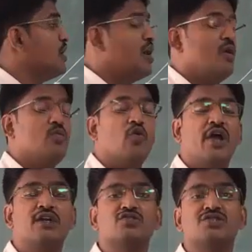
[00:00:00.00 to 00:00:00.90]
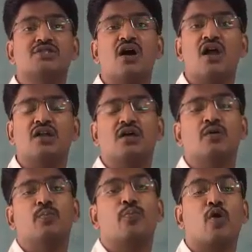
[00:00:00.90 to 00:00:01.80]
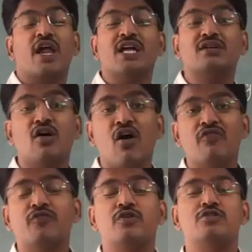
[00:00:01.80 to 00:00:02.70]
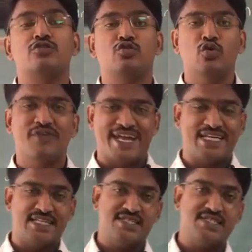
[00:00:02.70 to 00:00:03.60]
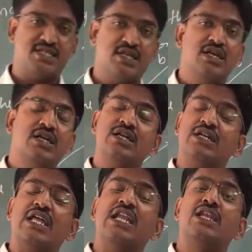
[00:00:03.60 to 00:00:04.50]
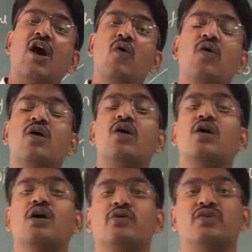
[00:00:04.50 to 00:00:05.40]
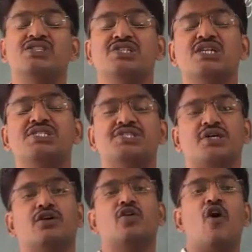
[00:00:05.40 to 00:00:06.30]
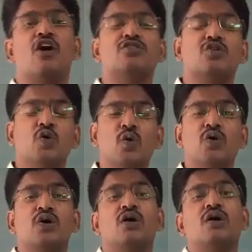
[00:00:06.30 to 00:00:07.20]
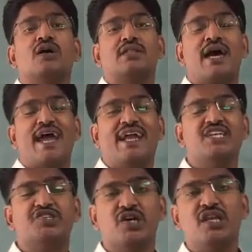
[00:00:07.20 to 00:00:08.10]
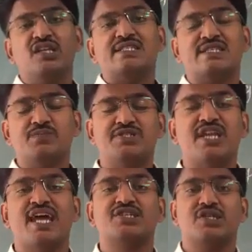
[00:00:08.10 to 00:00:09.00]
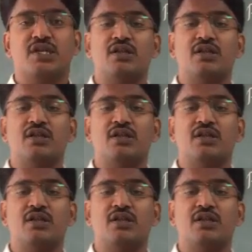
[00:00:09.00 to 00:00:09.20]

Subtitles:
I am going to start product of two vectors. Till now, we just gone through the addition and subtraction